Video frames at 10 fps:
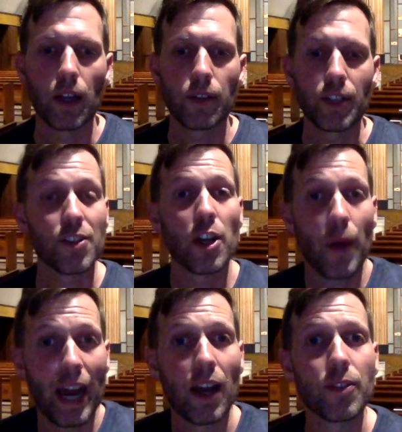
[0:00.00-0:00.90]
doesn't know
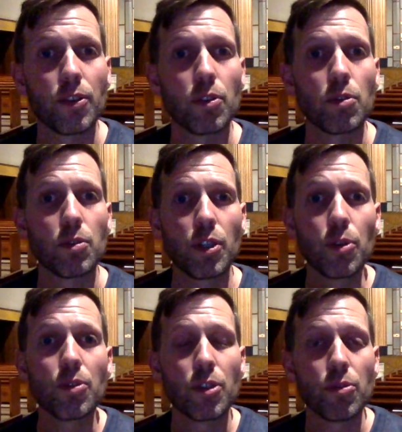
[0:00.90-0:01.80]
how to
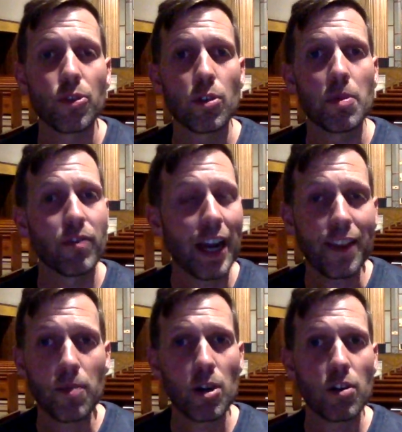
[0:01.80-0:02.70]
use YouTube, invite
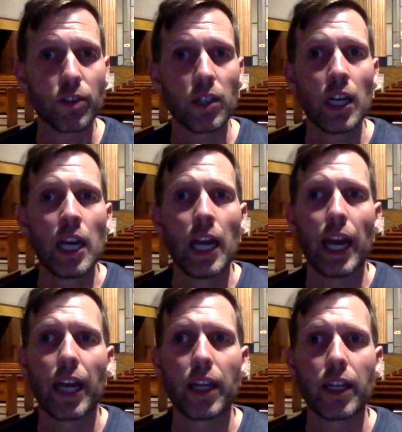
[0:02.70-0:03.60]
them over
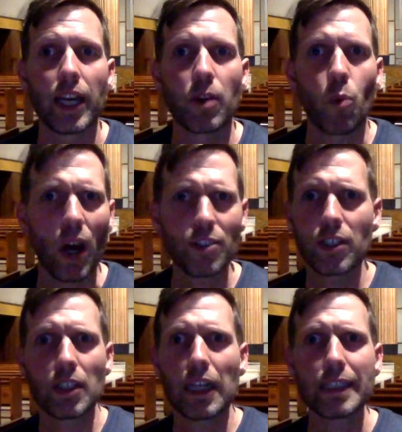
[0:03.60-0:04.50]
and watch
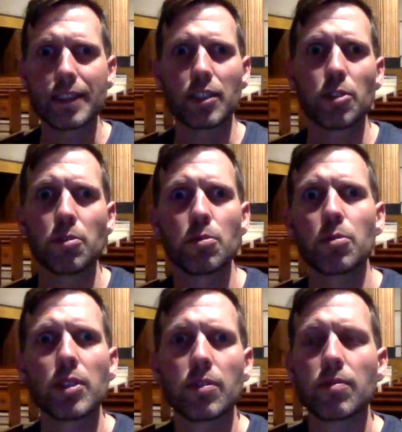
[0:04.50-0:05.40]
it like you
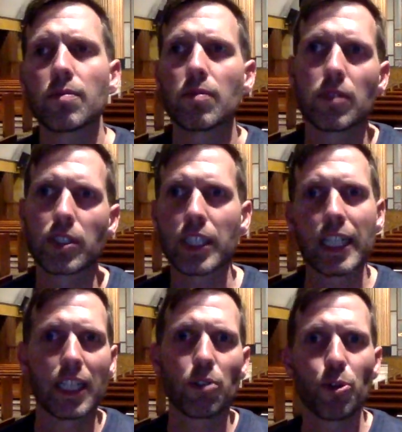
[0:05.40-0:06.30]
would sit
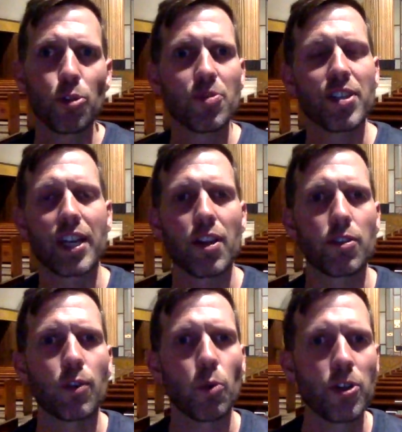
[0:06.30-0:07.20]
in a room
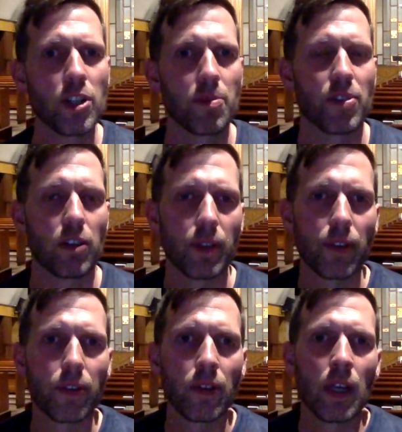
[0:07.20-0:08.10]
together for worship
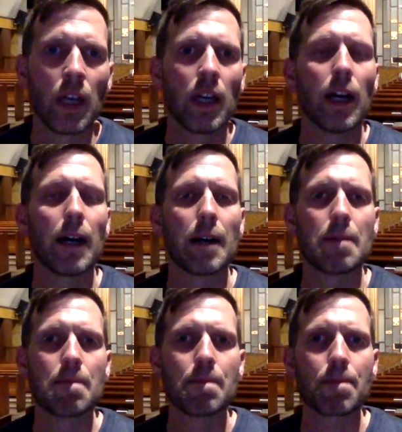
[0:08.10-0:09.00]
service.
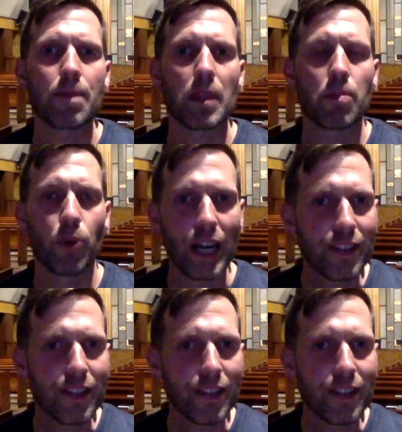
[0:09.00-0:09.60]
Pray